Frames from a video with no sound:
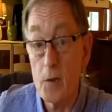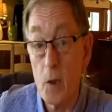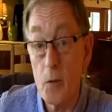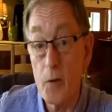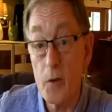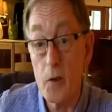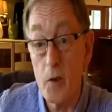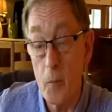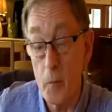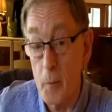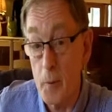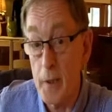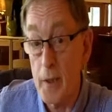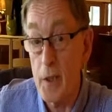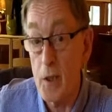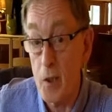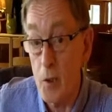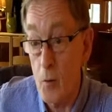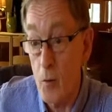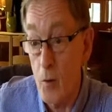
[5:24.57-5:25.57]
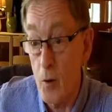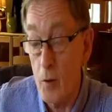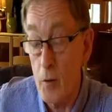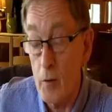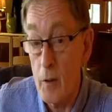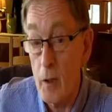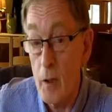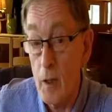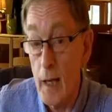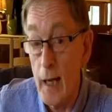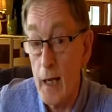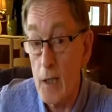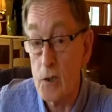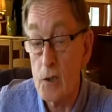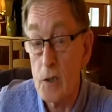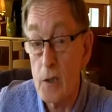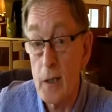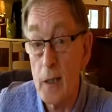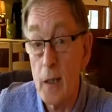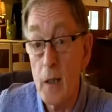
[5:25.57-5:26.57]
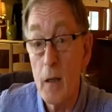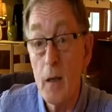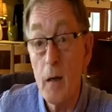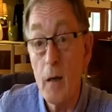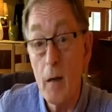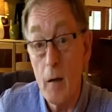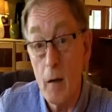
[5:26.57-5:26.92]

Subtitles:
So the company Nuon actually